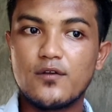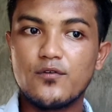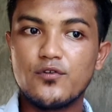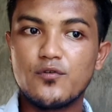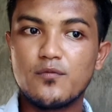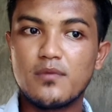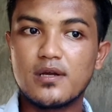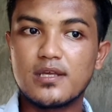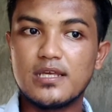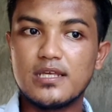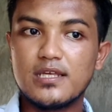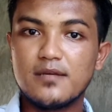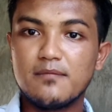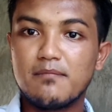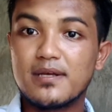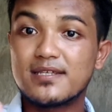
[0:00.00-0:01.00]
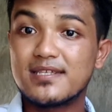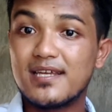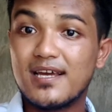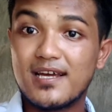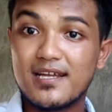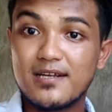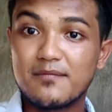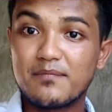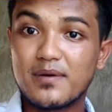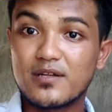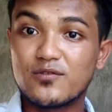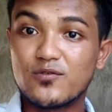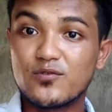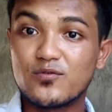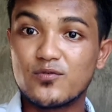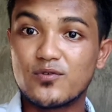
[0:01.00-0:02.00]
yung magiging basehan ng
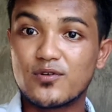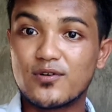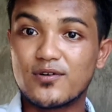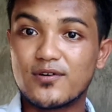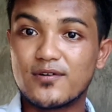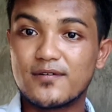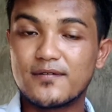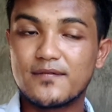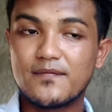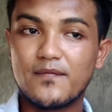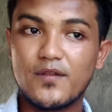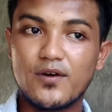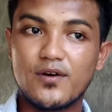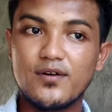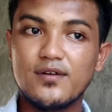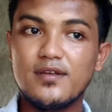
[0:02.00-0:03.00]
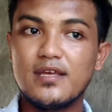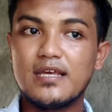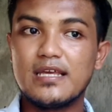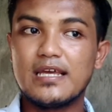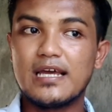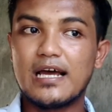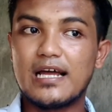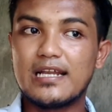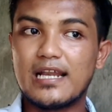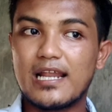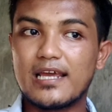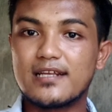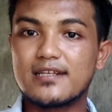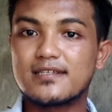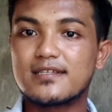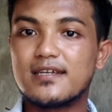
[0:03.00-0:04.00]
pagtuturo, no?
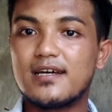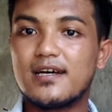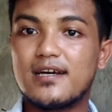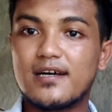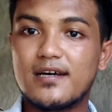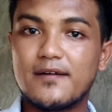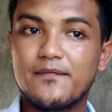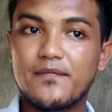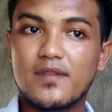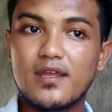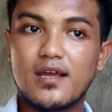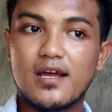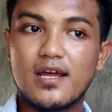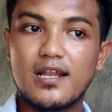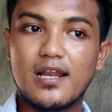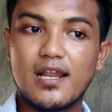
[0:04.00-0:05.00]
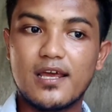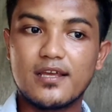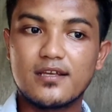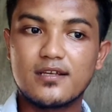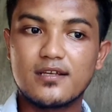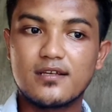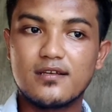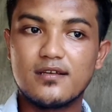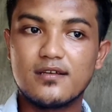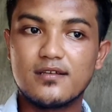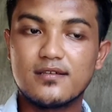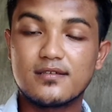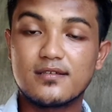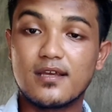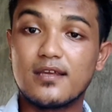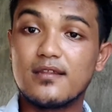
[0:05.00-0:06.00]
Unlike sa
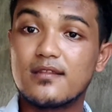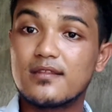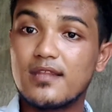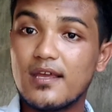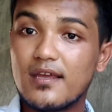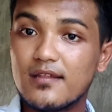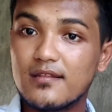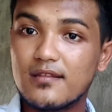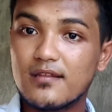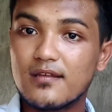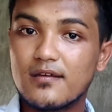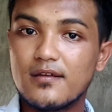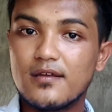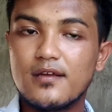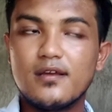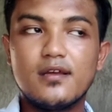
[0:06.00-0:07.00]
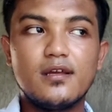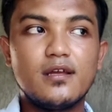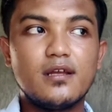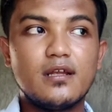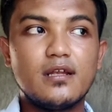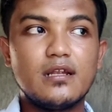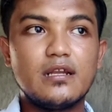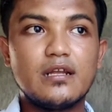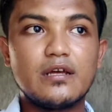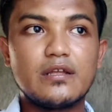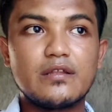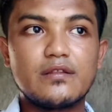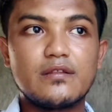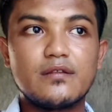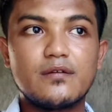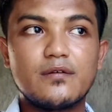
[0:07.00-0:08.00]
intent
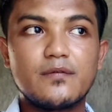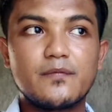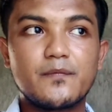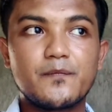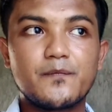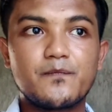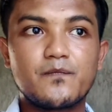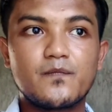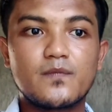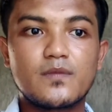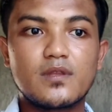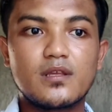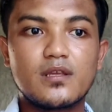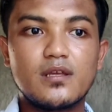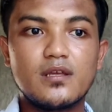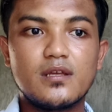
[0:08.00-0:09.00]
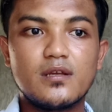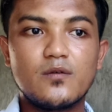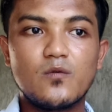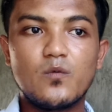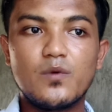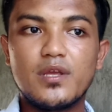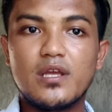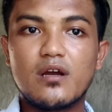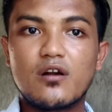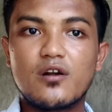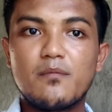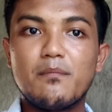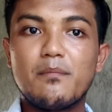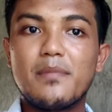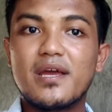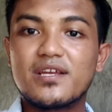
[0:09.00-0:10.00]
na we
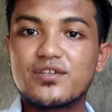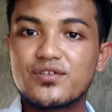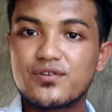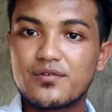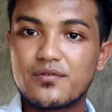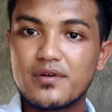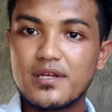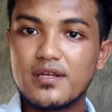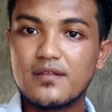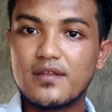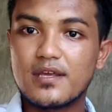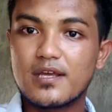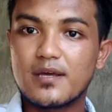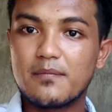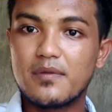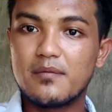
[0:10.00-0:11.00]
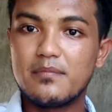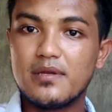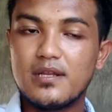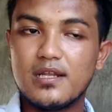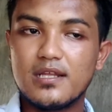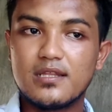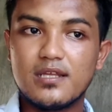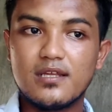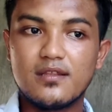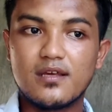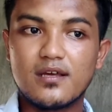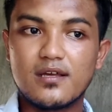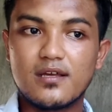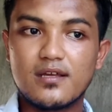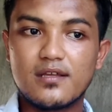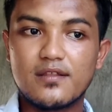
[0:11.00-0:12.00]
are measuring the
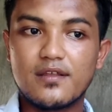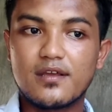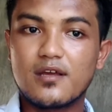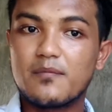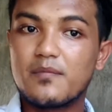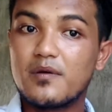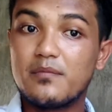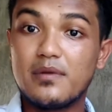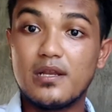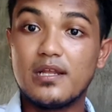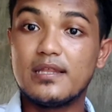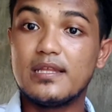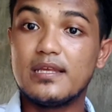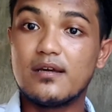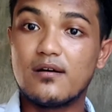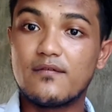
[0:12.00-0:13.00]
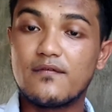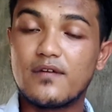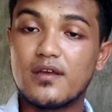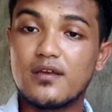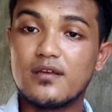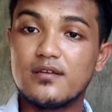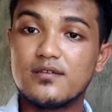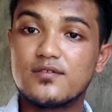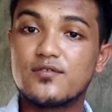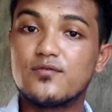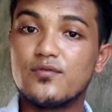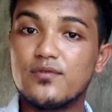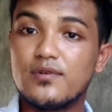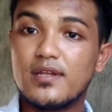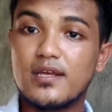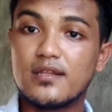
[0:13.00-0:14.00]
capability of a
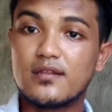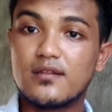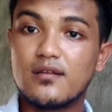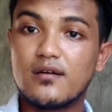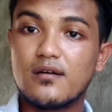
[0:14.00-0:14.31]
student,